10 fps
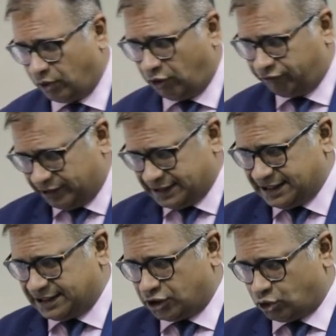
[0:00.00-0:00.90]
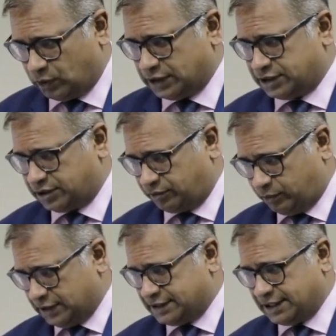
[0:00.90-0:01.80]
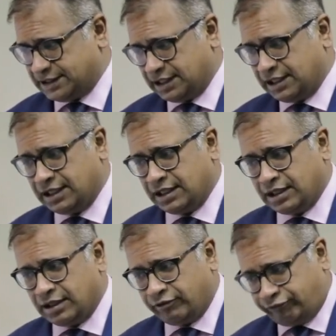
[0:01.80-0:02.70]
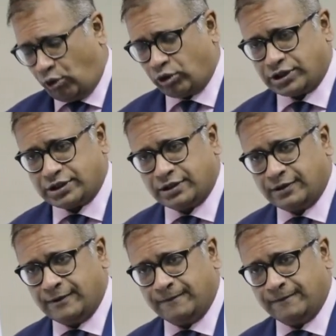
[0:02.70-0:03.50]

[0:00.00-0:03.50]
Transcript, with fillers: of resistance versus, versus force.